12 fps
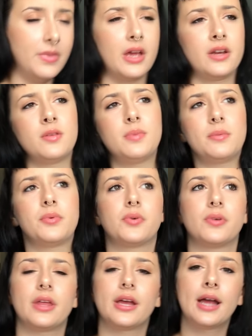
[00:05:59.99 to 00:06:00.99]
I know people
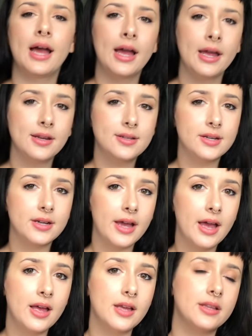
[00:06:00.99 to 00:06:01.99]
who are like, I took
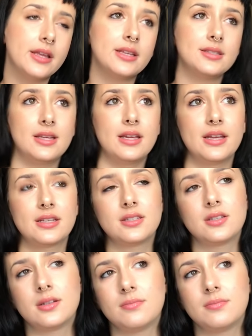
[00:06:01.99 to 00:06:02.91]
like Xanax and